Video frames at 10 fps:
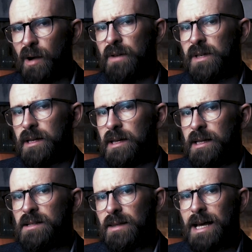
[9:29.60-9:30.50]
However,
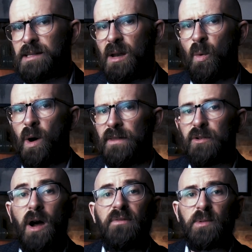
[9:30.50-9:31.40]
in 2000 2001, the
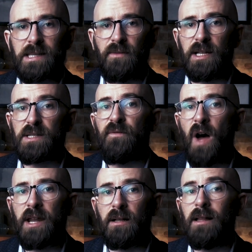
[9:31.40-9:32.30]
craft was given its
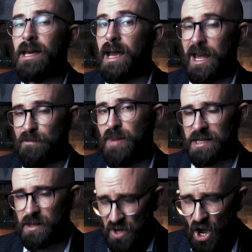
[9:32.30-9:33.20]
final and
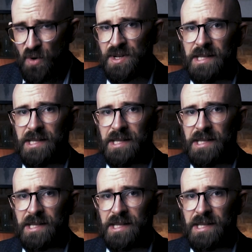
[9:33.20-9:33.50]
best known